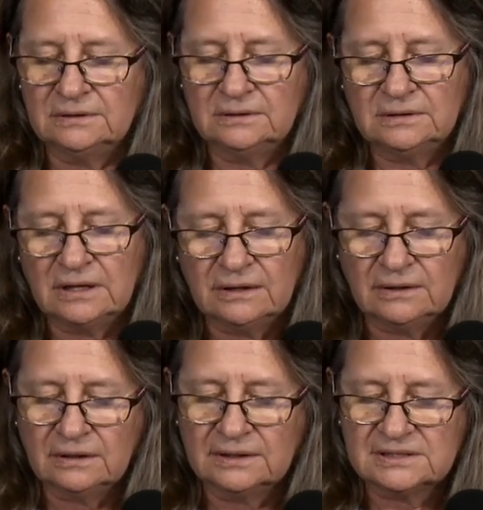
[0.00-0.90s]

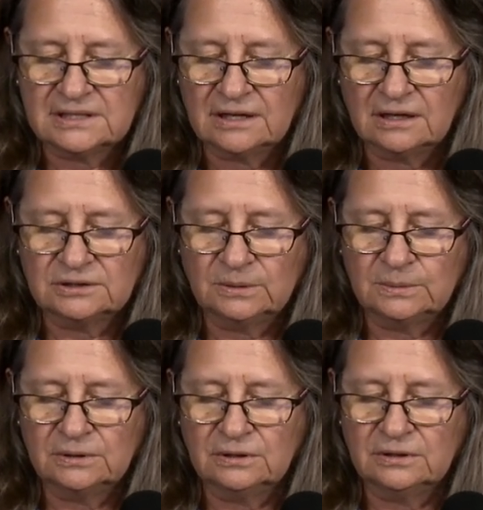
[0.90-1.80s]
no, it's not
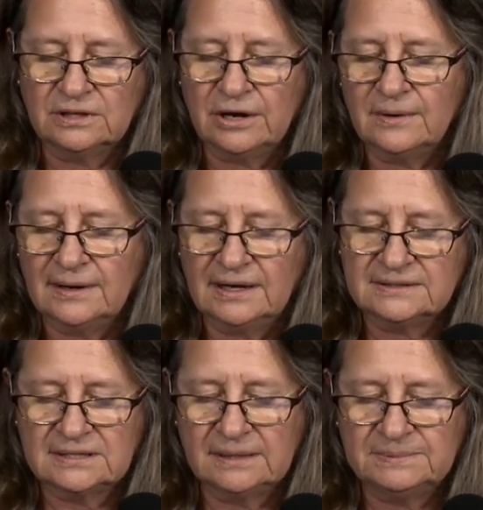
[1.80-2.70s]
October. No, I
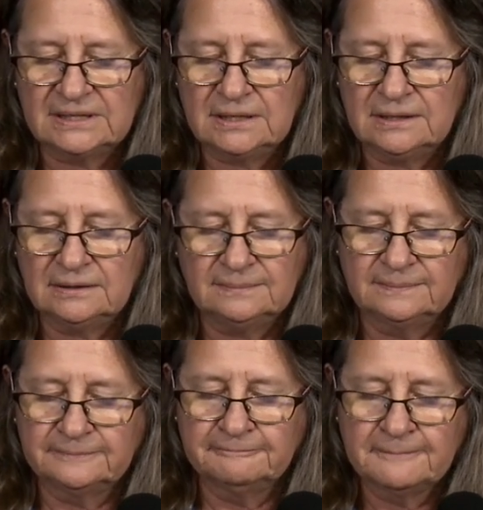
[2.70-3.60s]
skipped ahead.
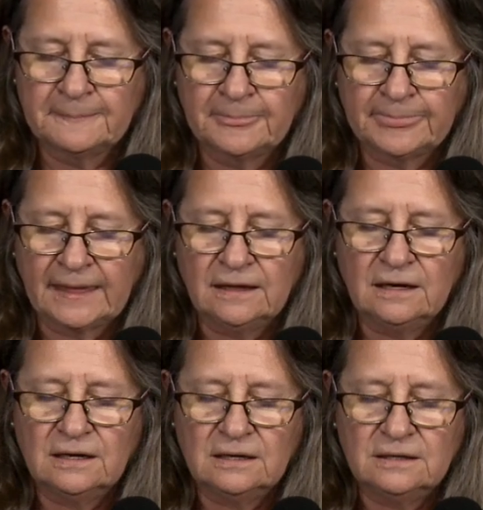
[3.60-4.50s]

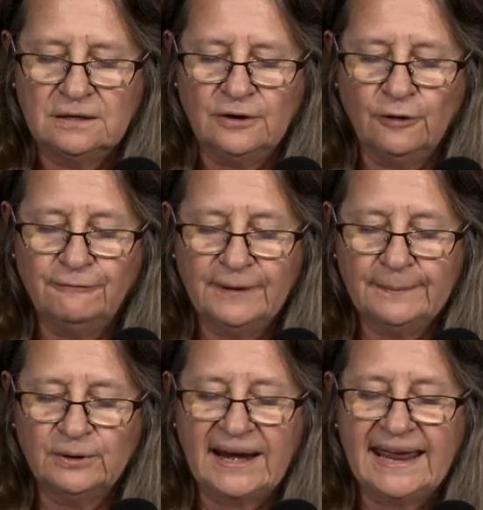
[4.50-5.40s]

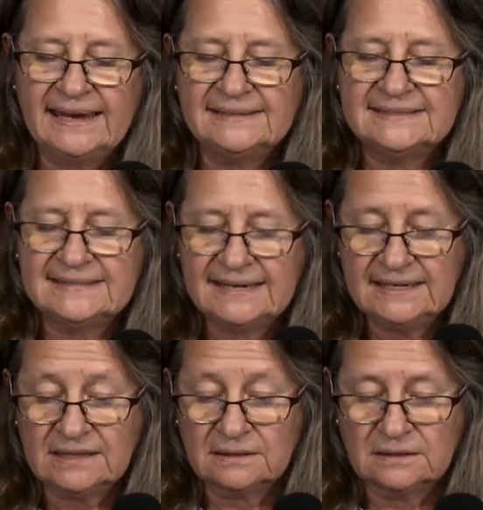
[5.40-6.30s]
November
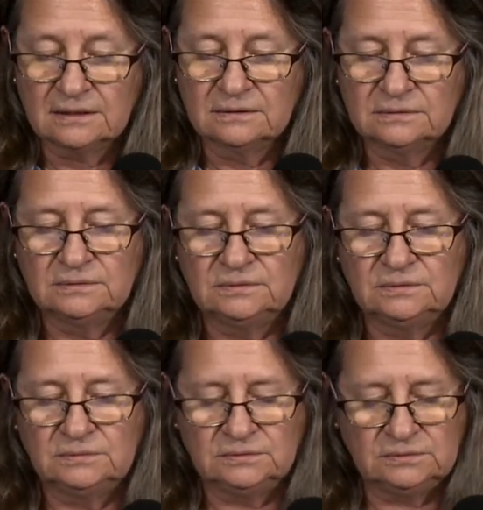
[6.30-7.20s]
18th.
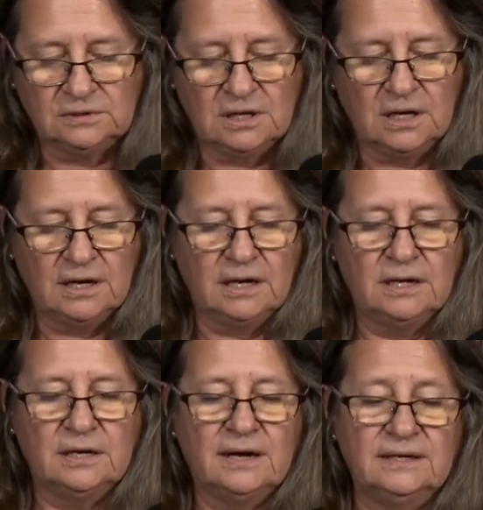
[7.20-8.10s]

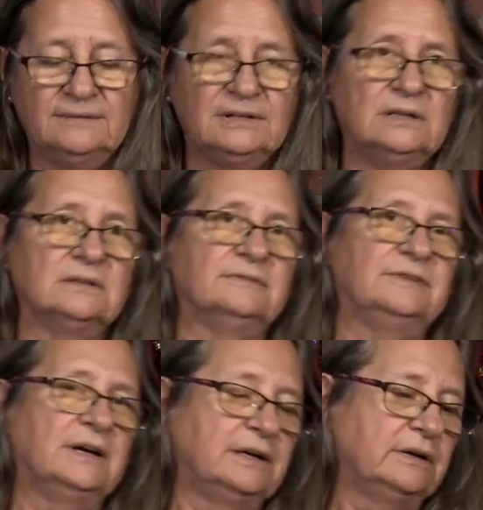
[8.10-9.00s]
And I even got the
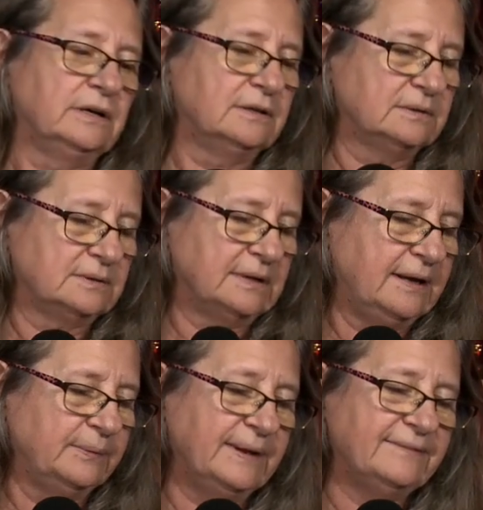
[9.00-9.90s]
flyer here.
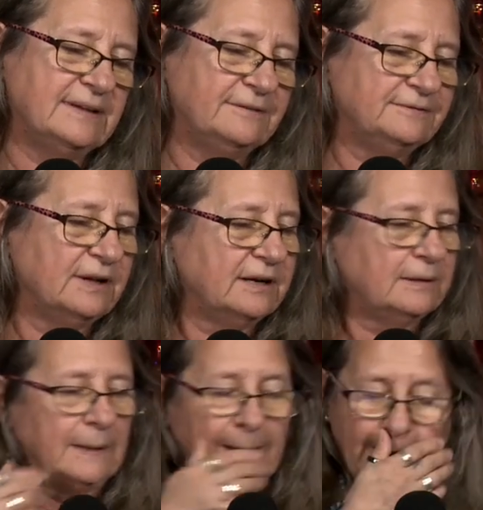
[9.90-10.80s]
Yeah, we have that
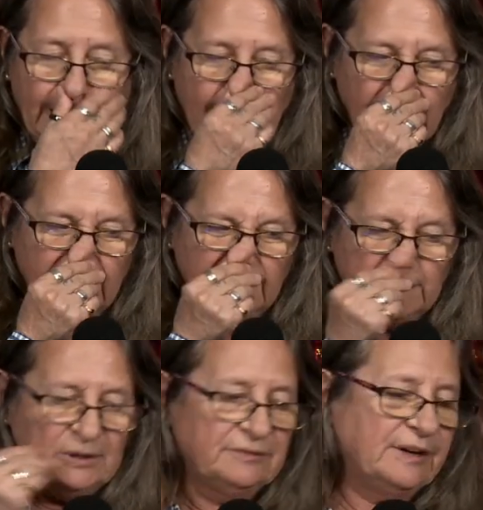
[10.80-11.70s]
flyer.
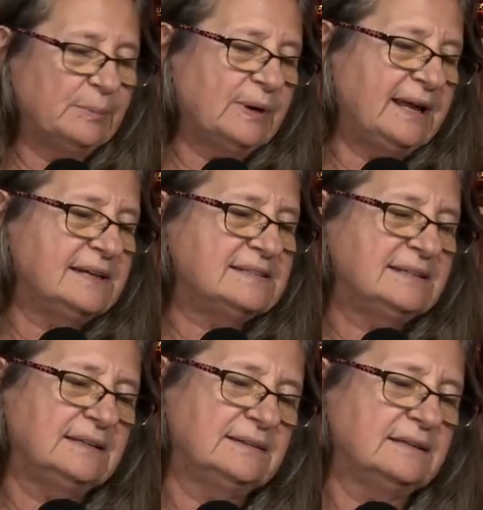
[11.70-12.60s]
November
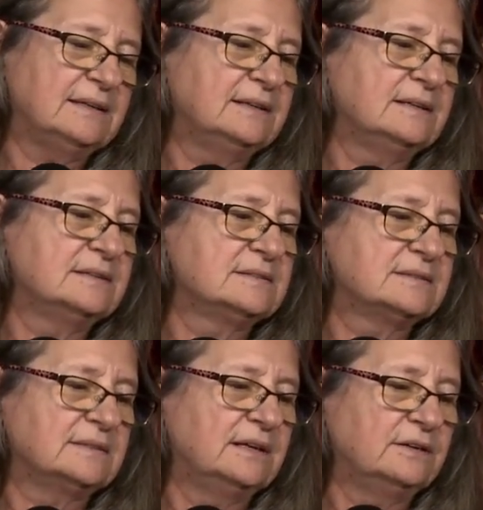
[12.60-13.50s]
18th
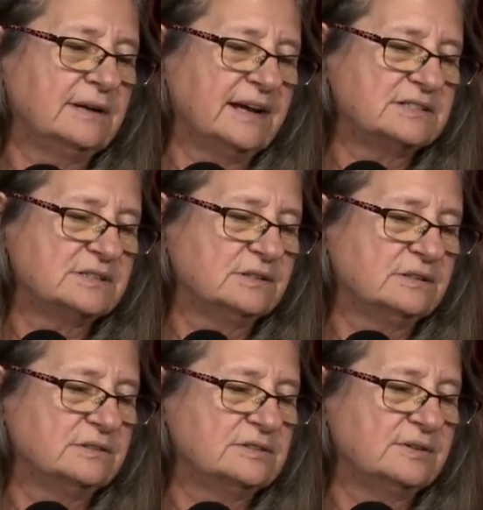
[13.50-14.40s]
is
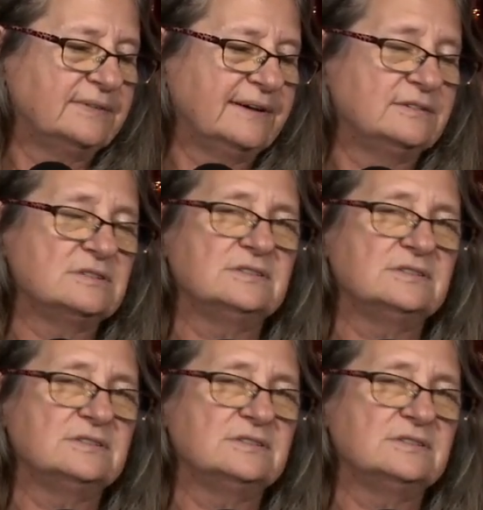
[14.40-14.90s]
International Survivors of